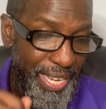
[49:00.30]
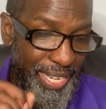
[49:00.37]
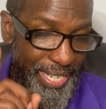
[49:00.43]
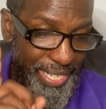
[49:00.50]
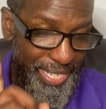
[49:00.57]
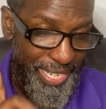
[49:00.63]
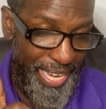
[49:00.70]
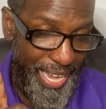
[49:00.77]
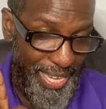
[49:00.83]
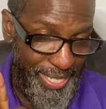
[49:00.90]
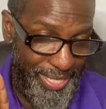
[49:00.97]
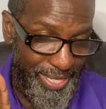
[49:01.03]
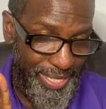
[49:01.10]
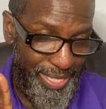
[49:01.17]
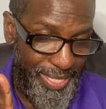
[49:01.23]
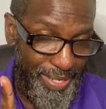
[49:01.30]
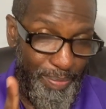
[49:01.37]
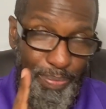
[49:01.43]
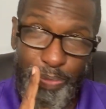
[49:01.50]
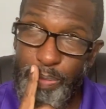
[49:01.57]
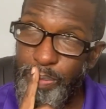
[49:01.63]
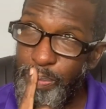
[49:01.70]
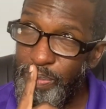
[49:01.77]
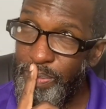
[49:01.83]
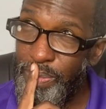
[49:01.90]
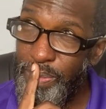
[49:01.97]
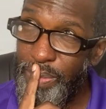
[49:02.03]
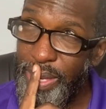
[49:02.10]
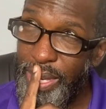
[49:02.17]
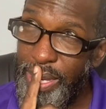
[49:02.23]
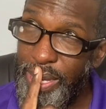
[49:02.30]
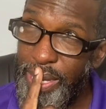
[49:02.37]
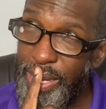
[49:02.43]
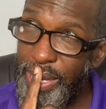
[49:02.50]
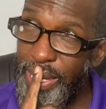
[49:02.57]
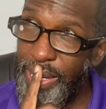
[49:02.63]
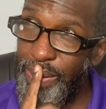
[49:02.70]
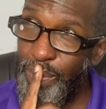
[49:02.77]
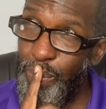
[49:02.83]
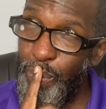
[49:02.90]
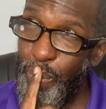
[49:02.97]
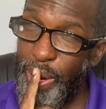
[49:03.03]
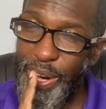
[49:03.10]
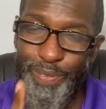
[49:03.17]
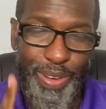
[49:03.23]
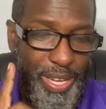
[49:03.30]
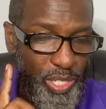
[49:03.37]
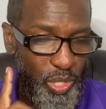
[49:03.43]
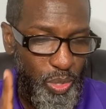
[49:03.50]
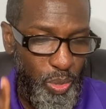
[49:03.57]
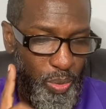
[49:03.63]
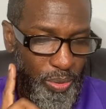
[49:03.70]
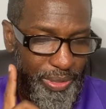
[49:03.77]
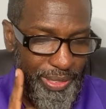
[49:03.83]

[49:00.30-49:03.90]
Yes. One of our schools